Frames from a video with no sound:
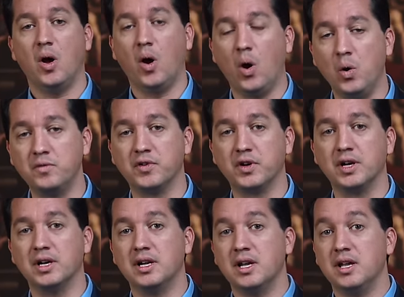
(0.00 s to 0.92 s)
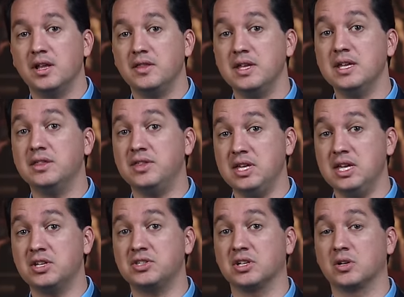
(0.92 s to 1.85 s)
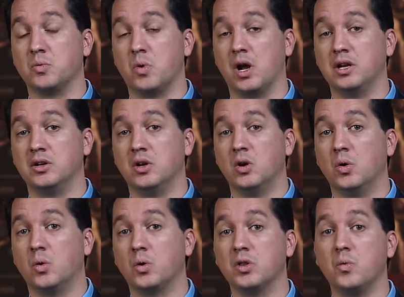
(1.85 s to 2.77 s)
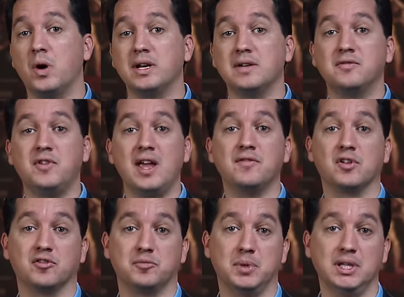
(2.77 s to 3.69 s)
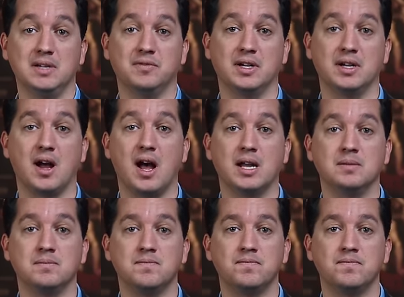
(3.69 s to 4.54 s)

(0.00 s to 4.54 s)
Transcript: over the theistic one, or the one in favor of belief in God.